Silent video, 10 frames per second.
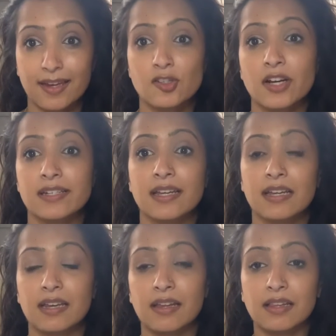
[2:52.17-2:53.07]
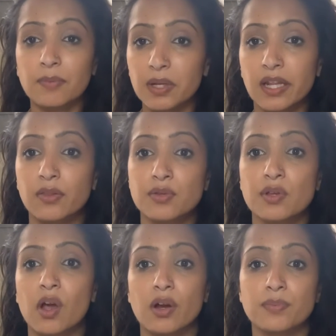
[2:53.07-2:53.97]
I tried to kind of eliminate those
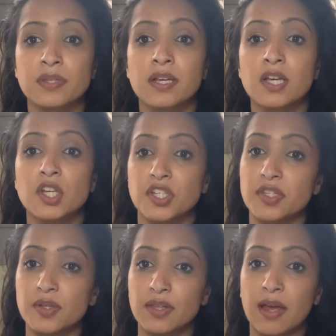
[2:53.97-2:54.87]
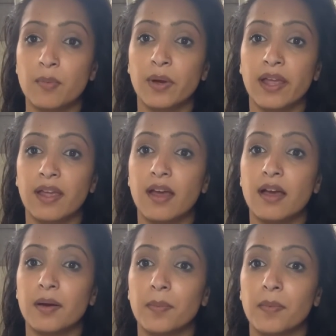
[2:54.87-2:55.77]
carbs just so that way
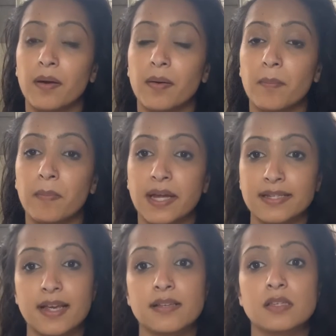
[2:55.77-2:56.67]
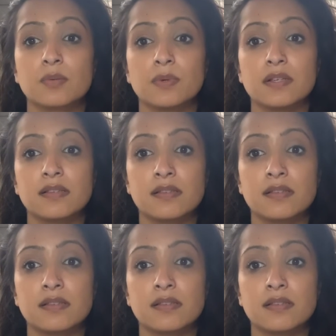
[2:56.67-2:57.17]
my test was